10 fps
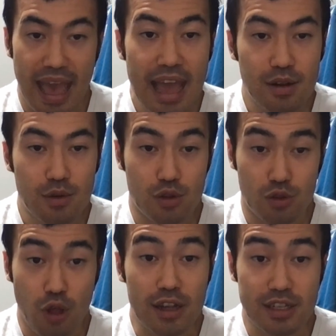and
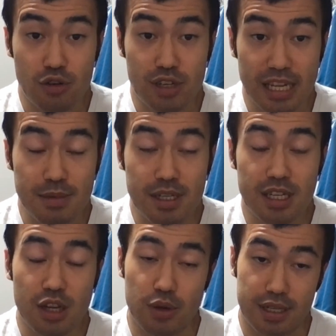lost their team the
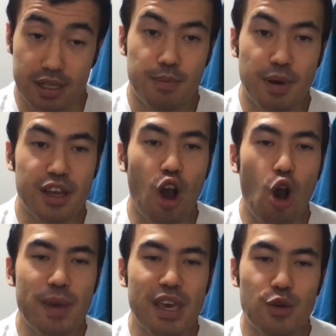series. But
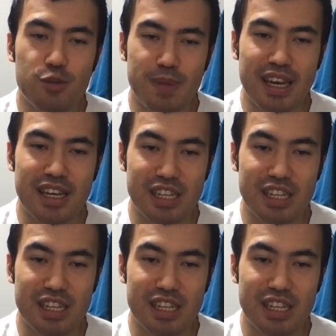Kobe, it was because he